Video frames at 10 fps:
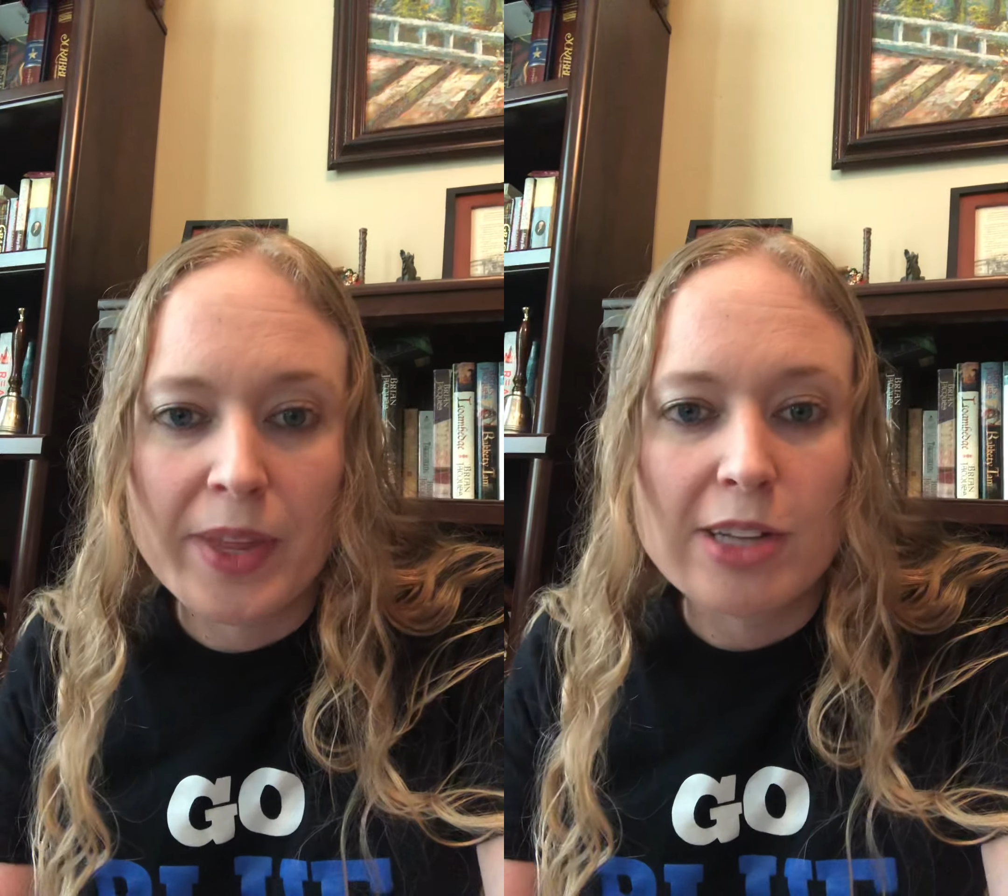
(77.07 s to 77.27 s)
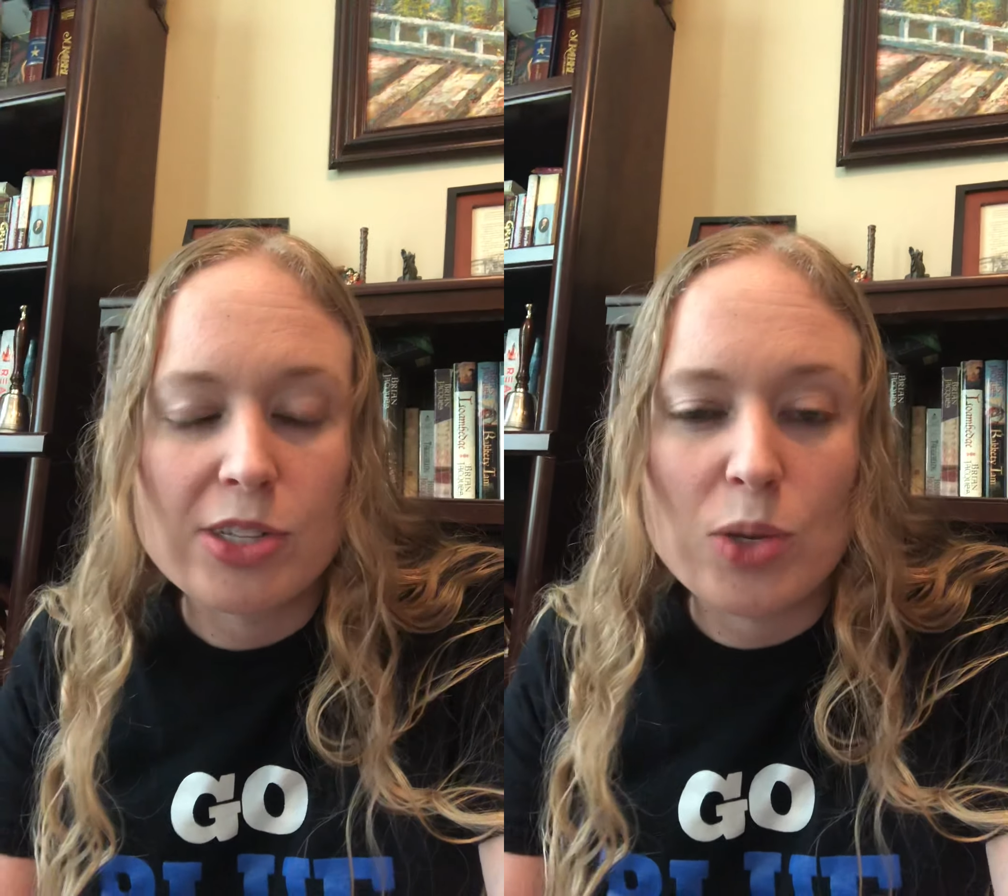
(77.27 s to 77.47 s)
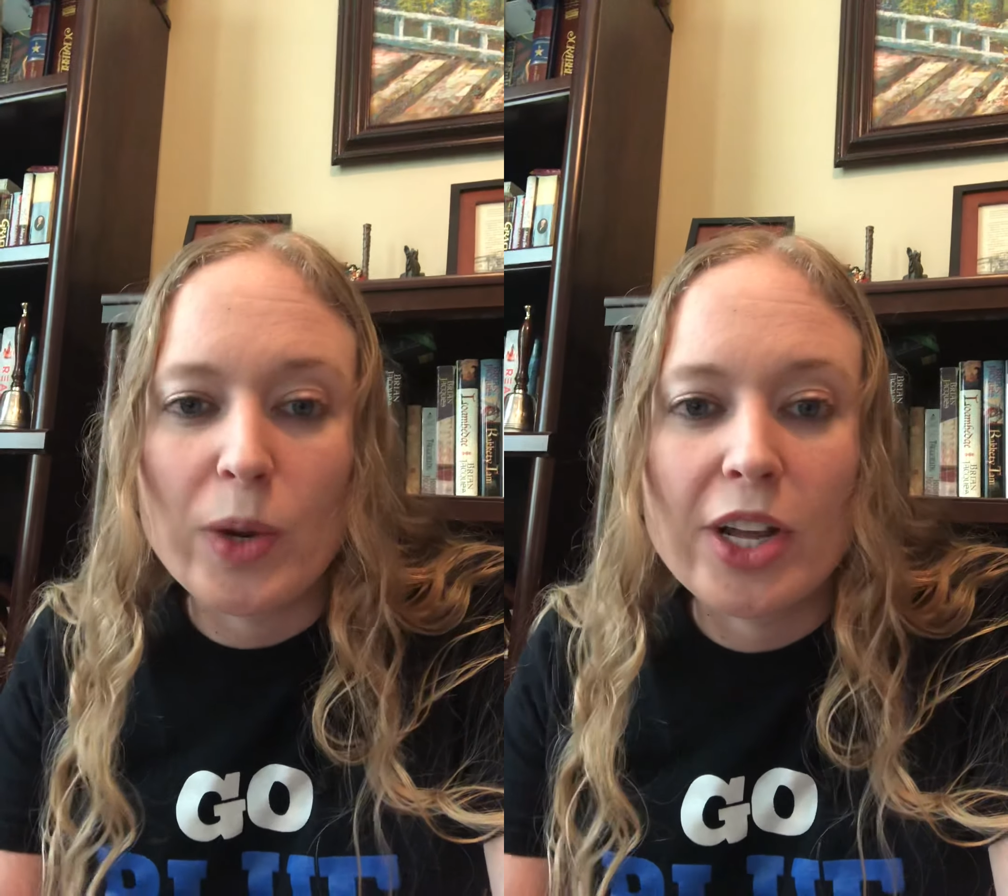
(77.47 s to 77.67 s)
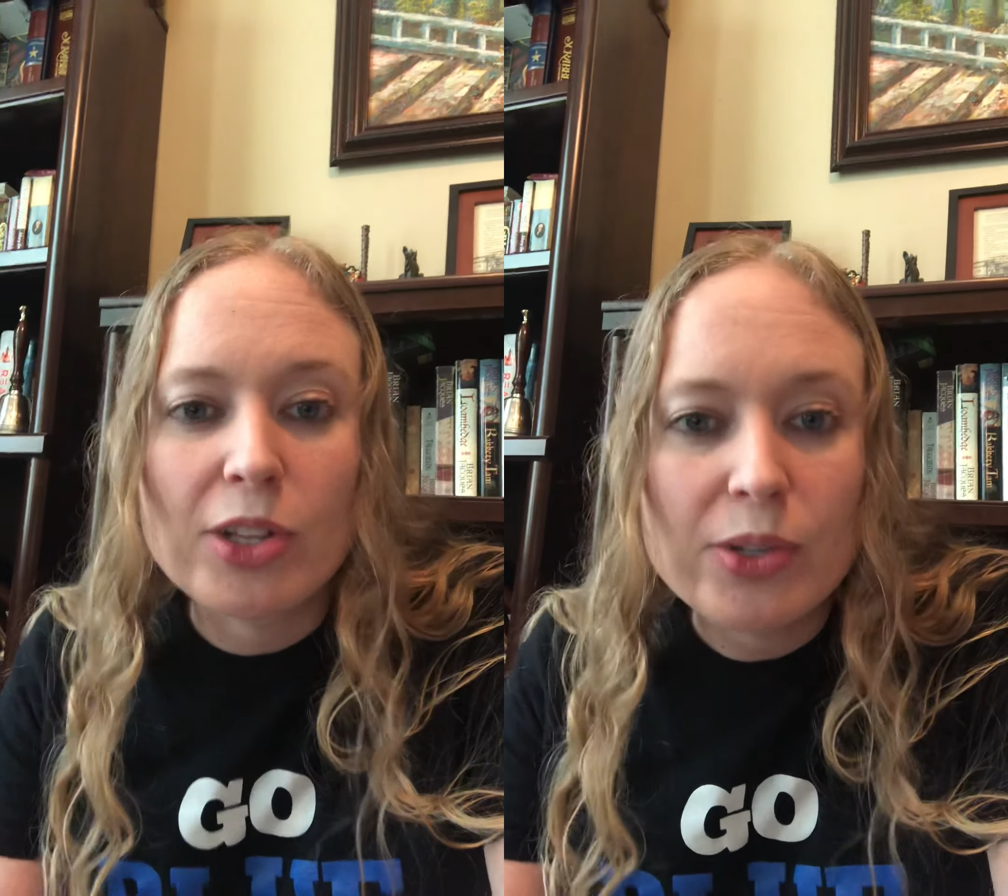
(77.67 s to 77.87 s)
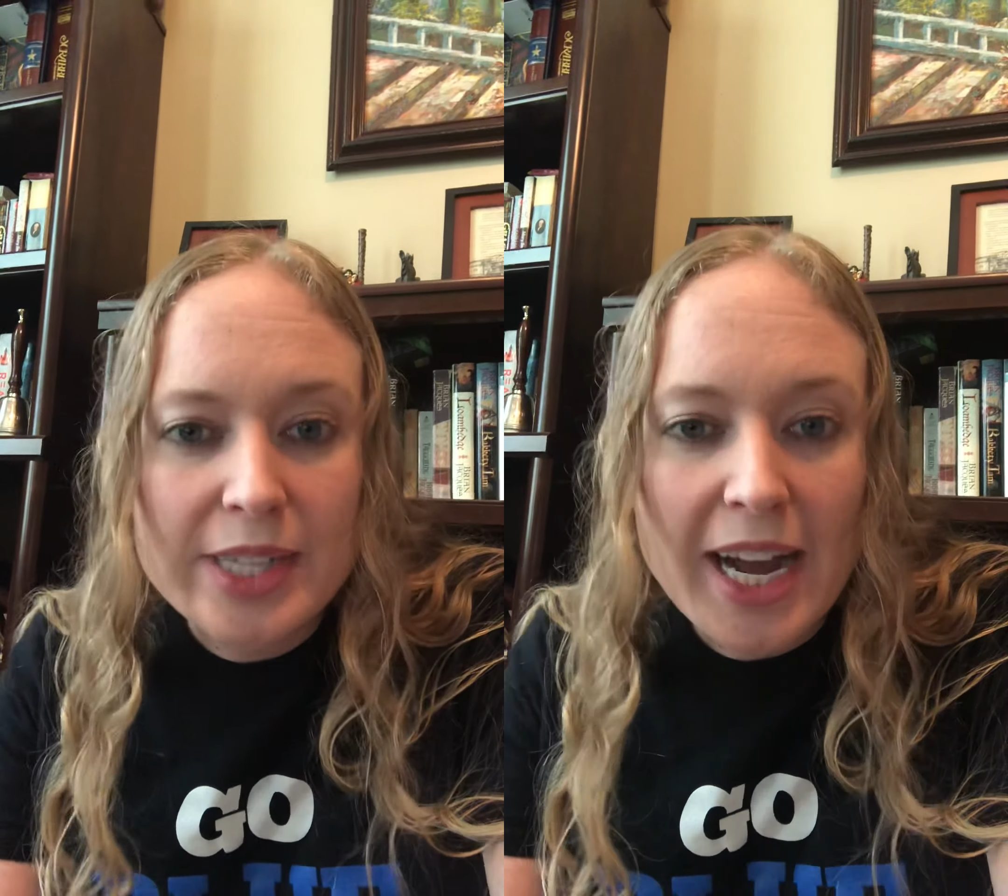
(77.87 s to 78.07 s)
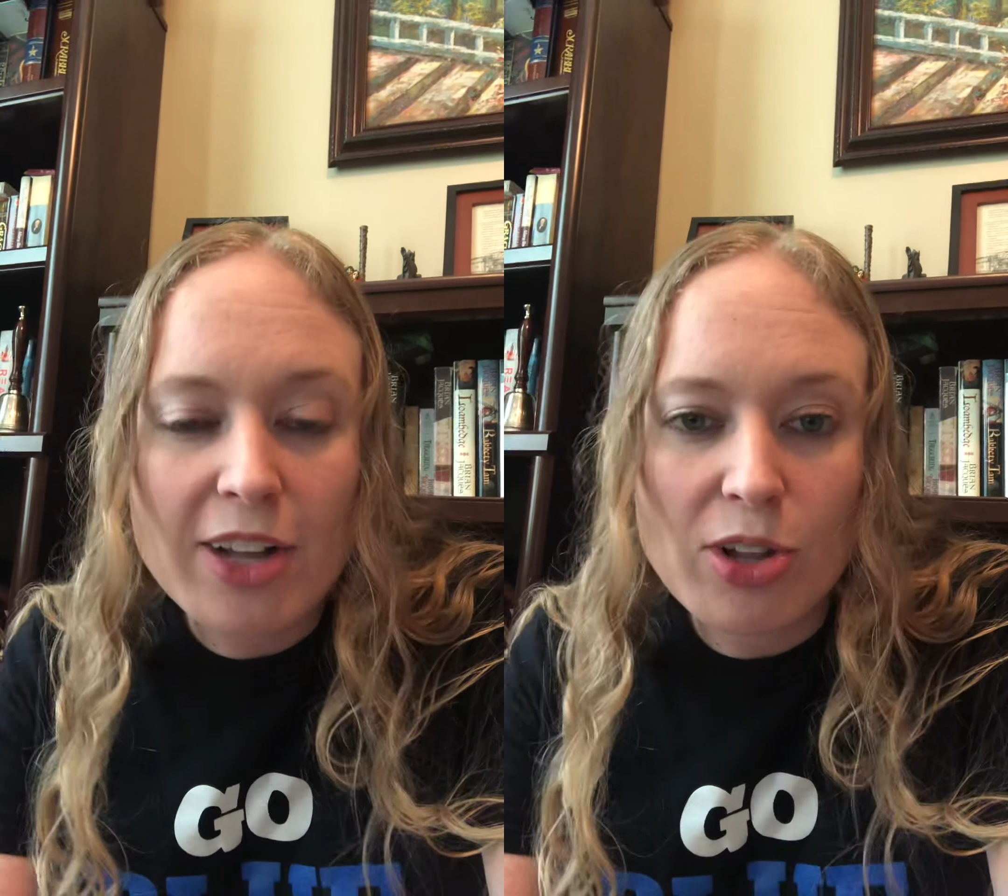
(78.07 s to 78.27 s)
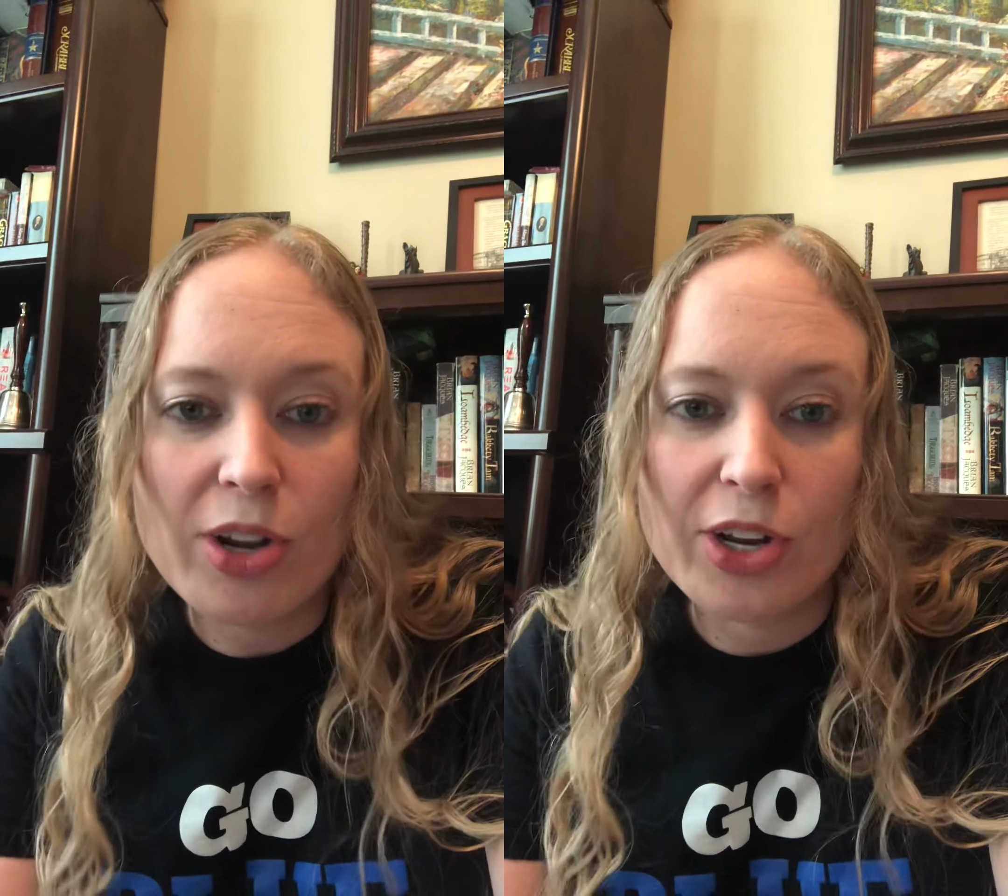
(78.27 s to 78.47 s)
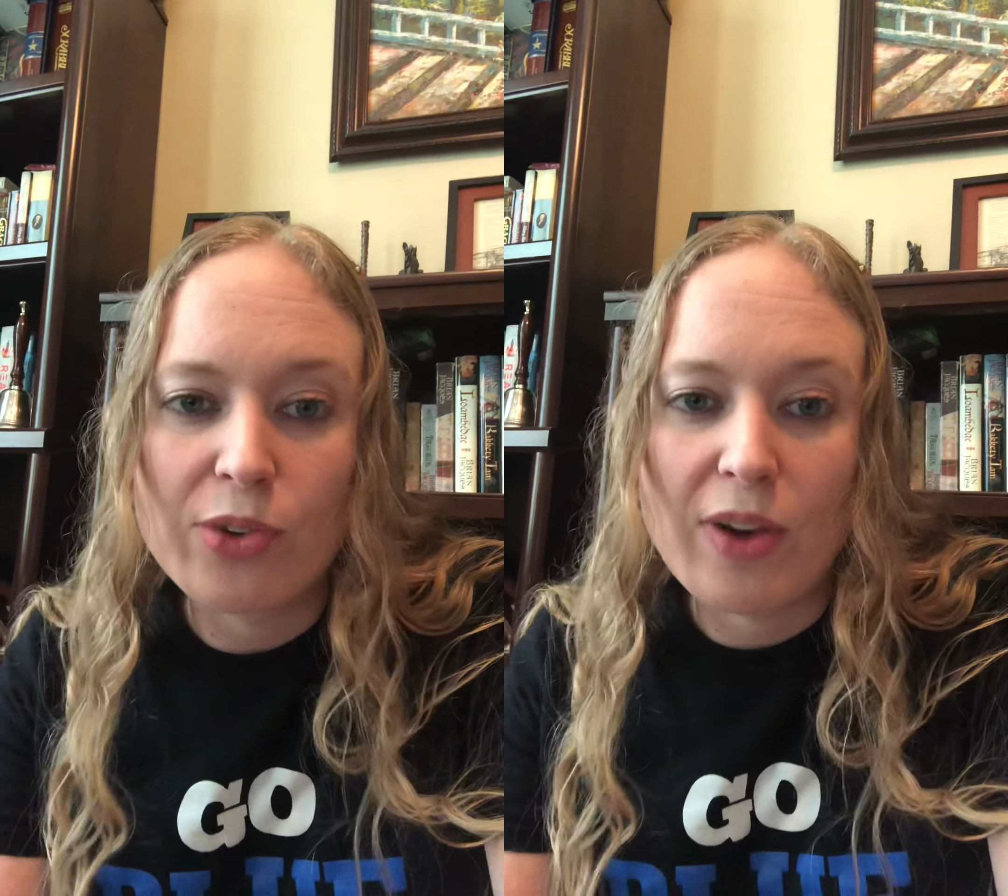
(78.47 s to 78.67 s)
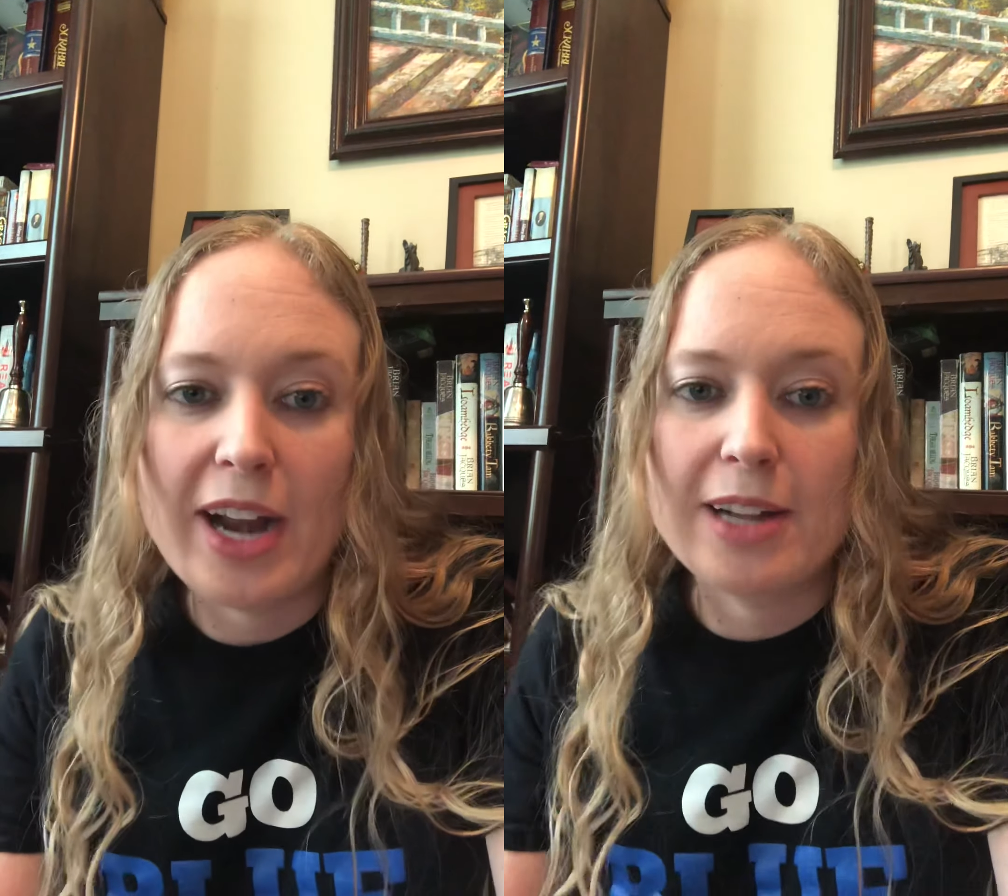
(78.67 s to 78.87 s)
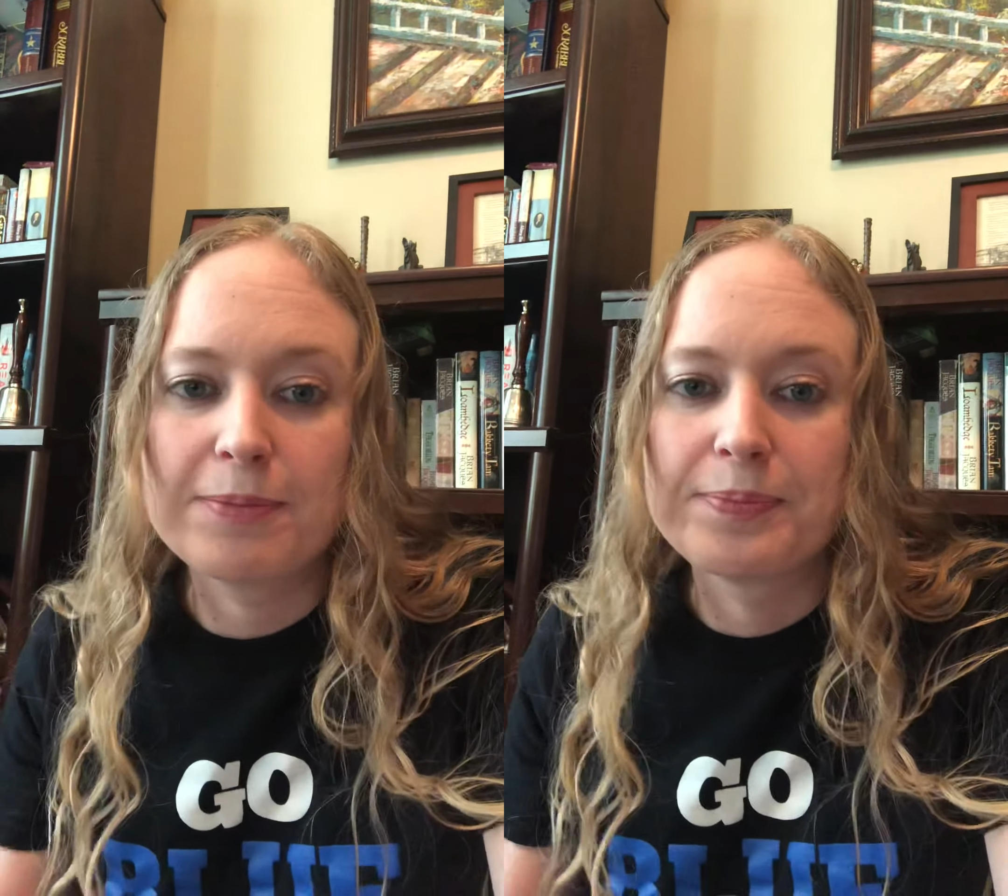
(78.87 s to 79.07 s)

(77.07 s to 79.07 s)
so you want to include dialogue in your writing.